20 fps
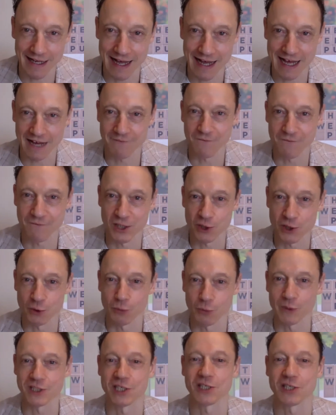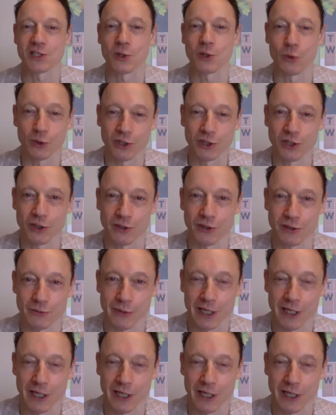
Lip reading: artificial, which is good news.